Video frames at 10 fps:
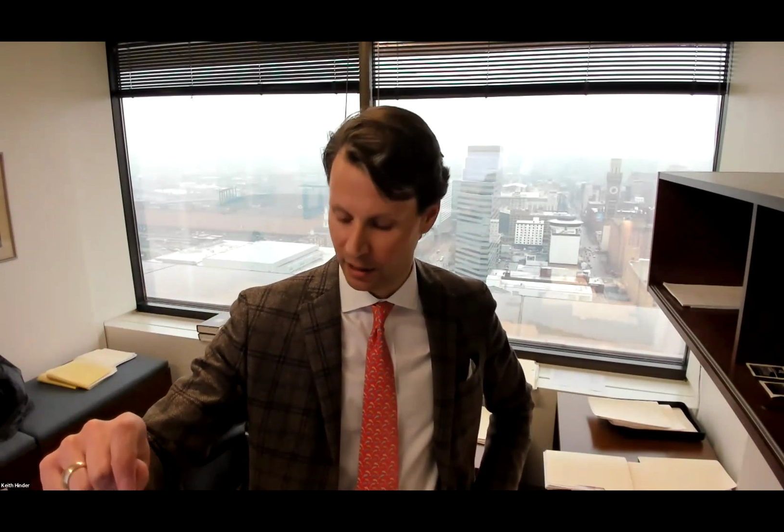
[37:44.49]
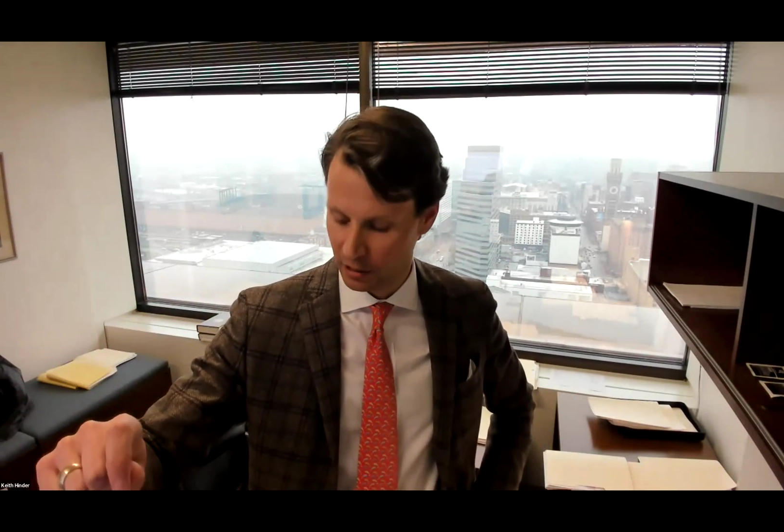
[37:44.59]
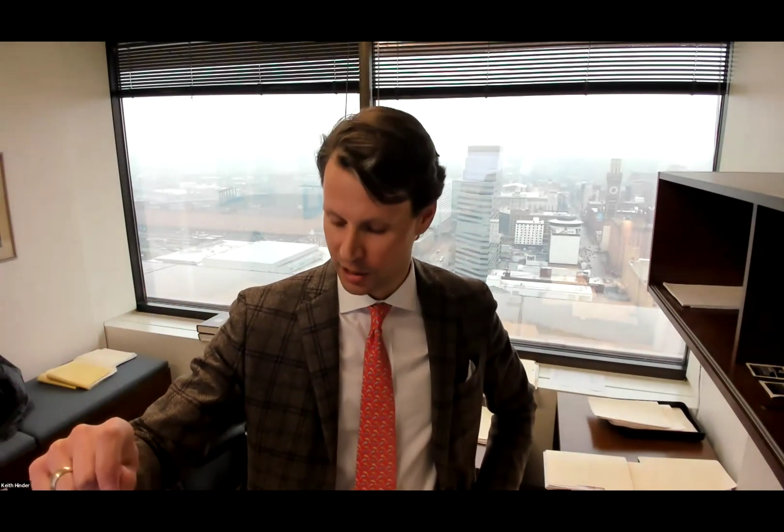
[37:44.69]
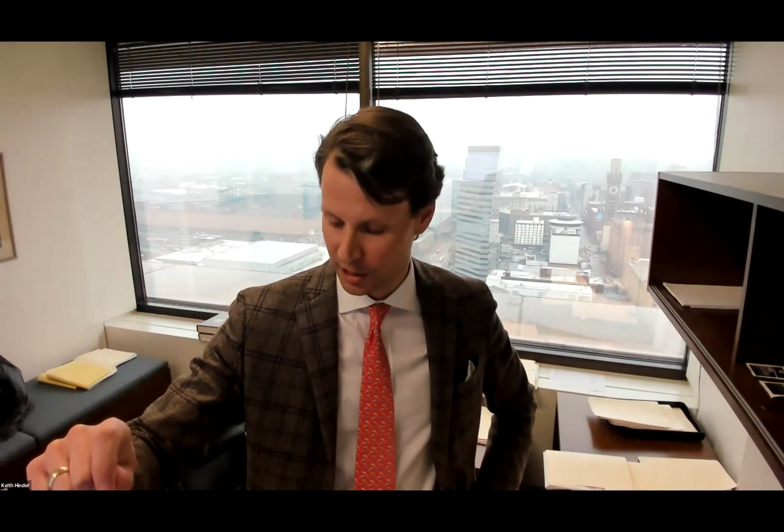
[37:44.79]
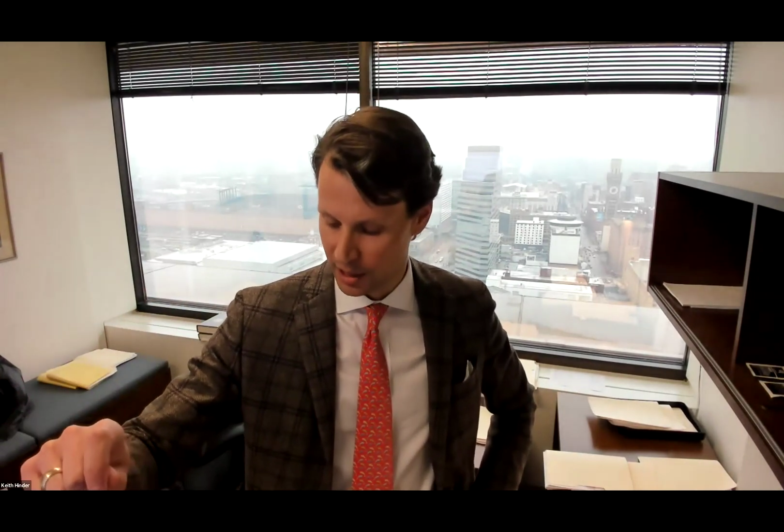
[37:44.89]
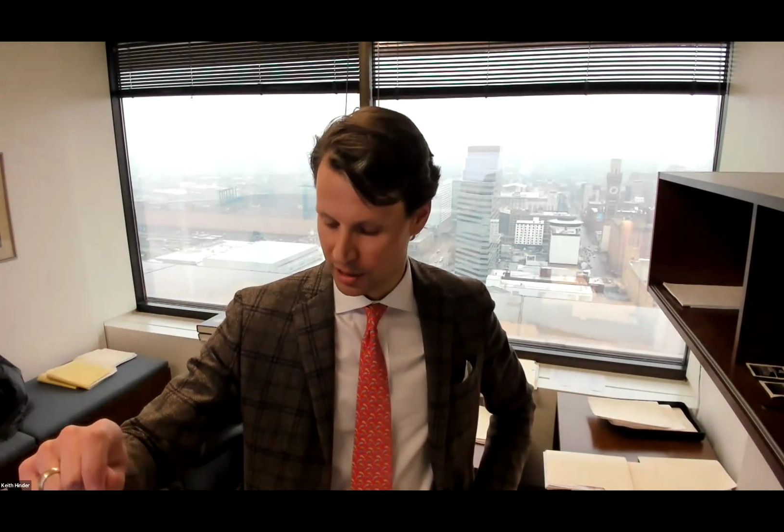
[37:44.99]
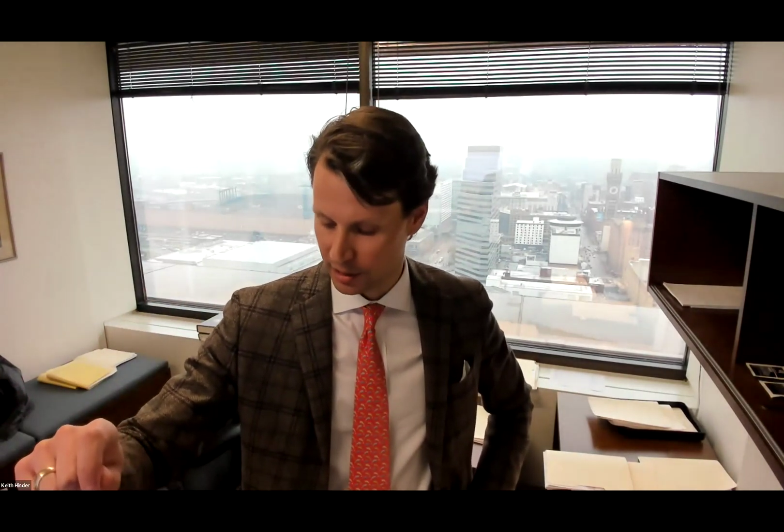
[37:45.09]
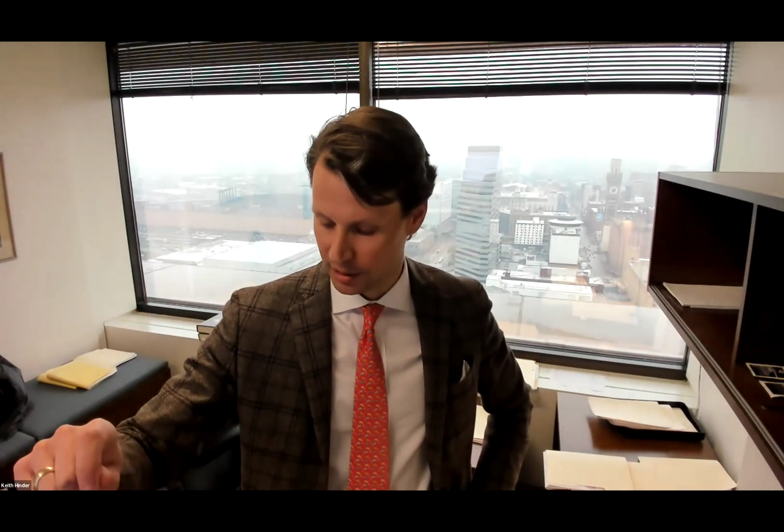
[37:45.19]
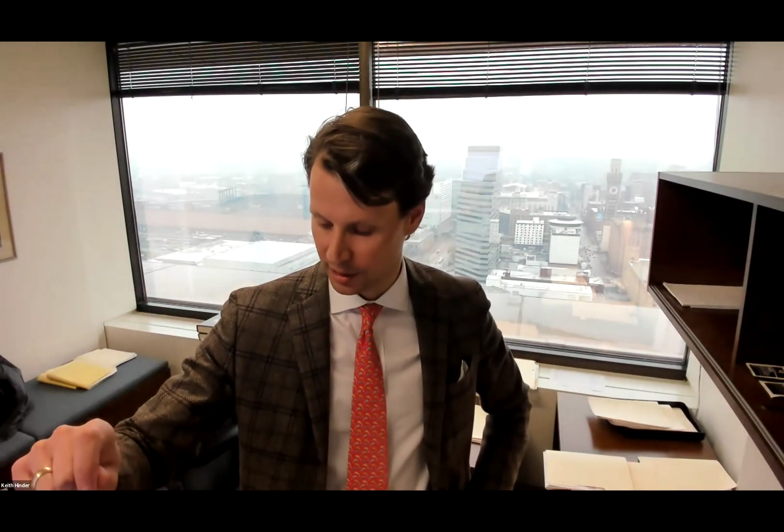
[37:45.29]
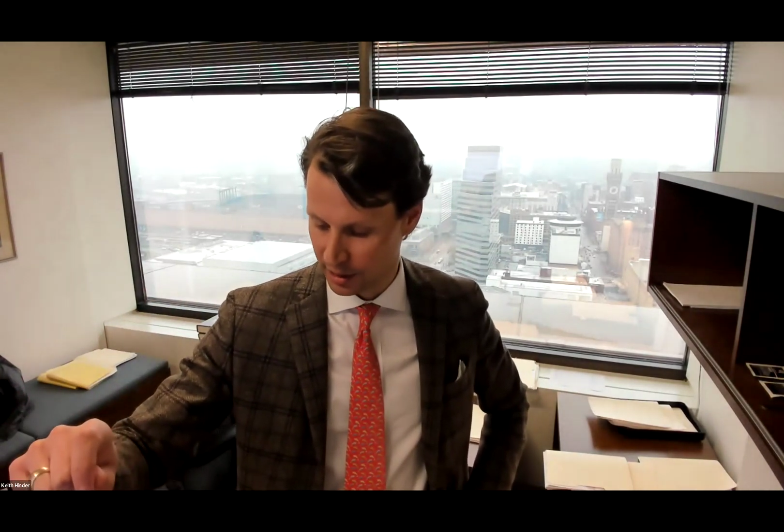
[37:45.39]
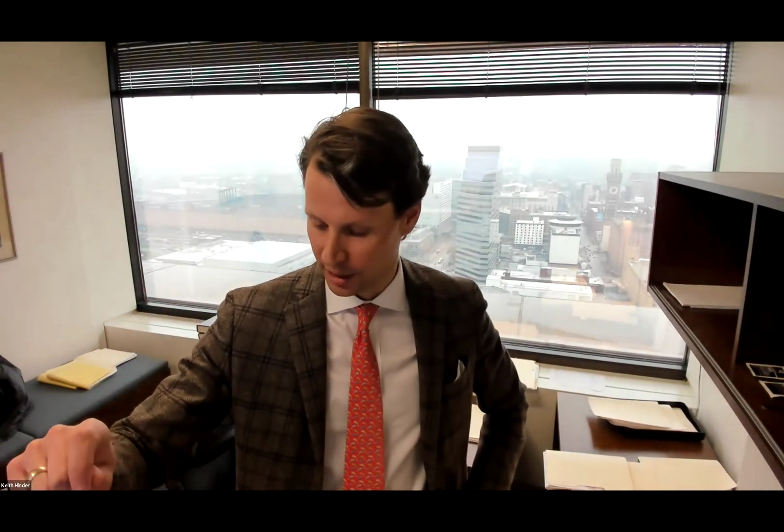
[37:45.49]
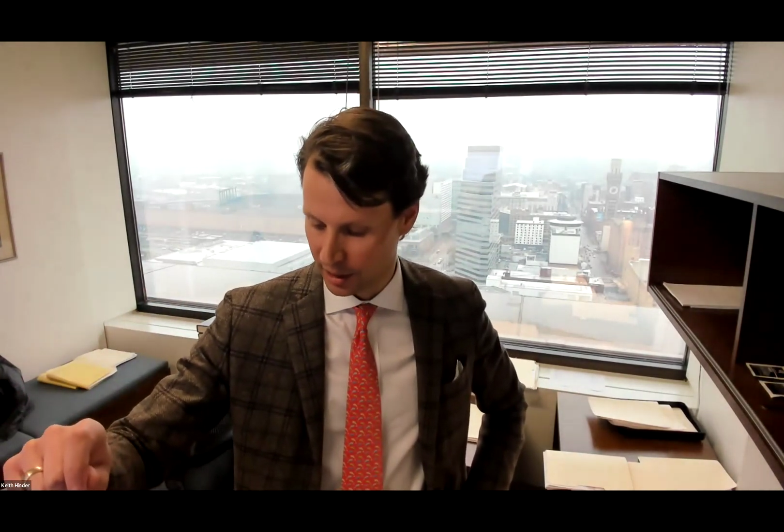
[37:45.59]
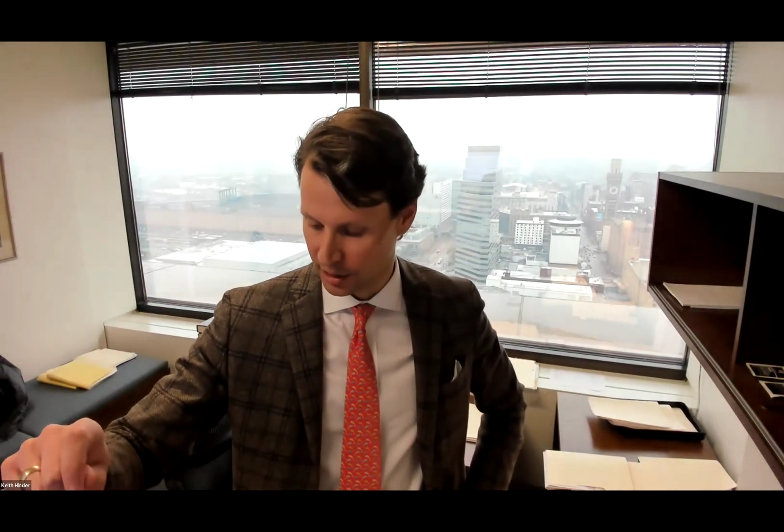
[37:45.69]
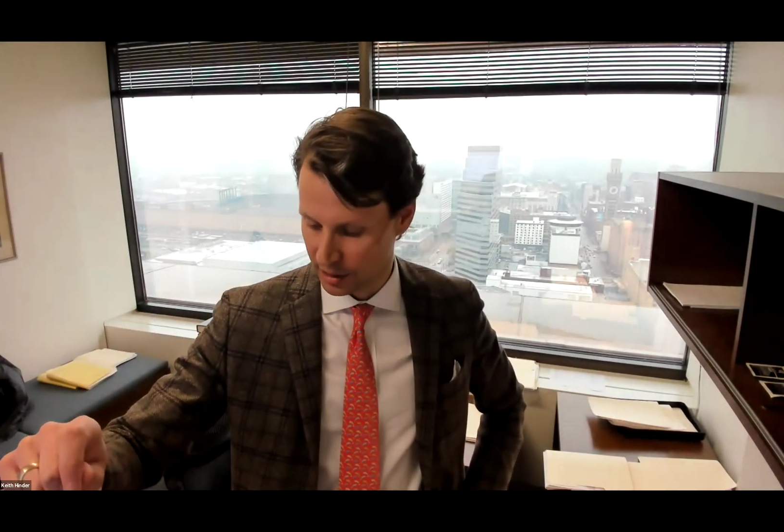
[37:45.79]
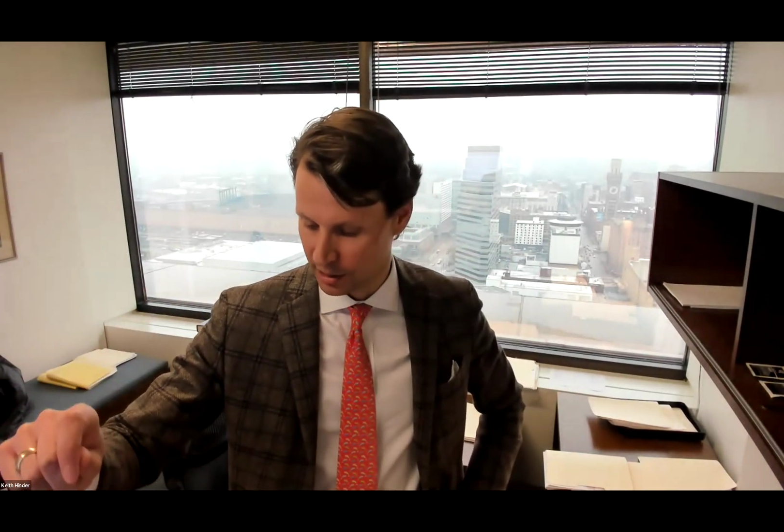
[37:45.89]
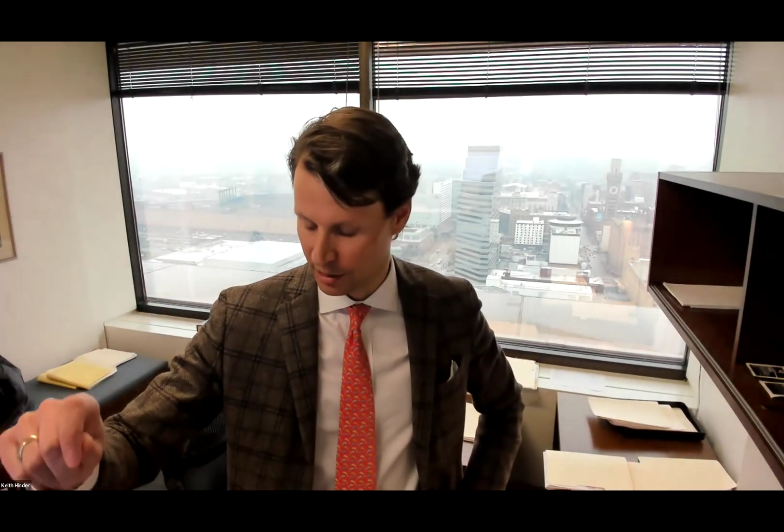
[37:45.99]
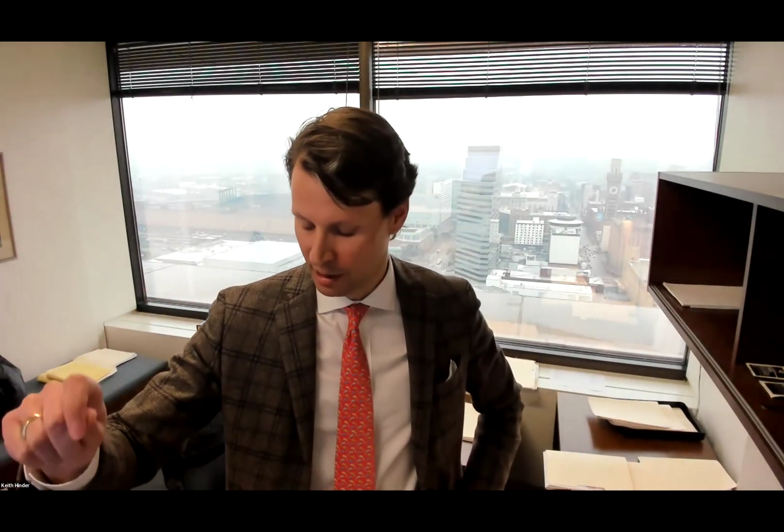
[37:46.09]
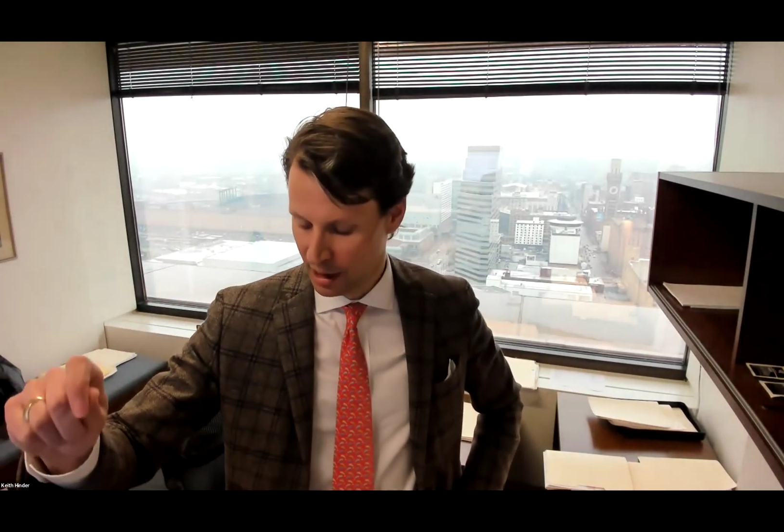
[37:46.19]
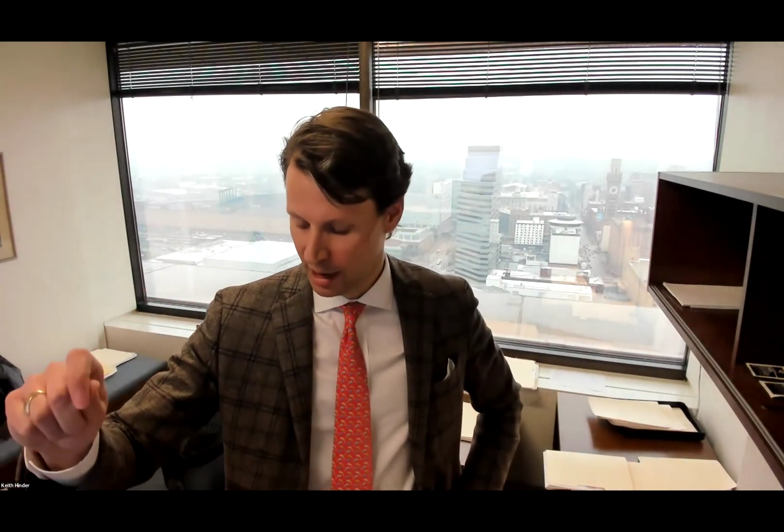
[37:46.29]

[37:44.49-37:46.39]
negotiations and discussions.